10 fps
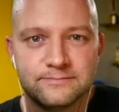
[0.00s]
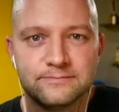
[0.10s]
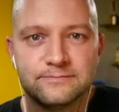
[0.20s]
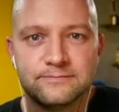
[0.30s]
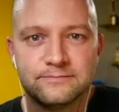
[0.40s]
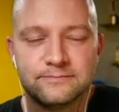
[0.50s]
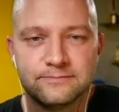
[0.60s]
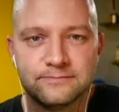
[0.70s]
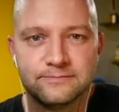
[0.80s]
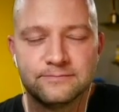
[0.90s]

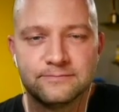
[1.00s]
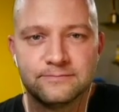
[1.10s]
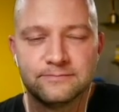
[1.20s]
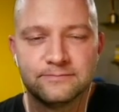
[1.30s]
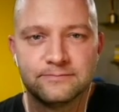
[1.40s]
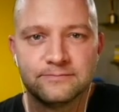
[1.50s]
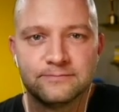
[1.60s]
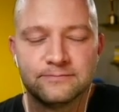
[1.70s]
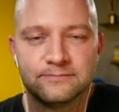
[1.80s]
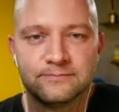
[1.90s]

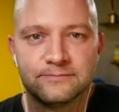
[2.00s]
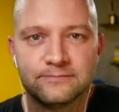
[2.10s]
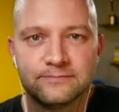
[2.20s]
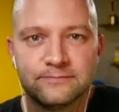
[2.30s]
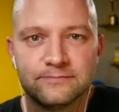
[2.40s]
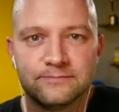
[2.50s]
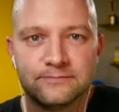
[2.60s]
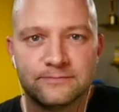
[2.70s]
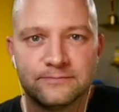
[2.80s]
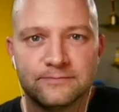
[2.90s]

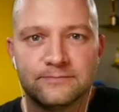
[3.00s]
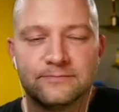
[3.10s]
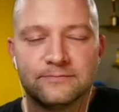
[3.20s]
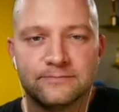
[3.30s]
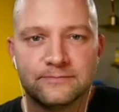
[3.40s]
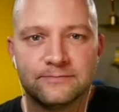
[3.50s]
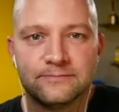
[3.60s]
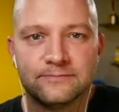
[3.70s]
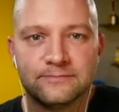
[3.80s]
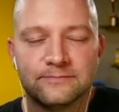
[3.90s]

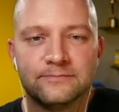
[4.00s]
This person isn't speaking.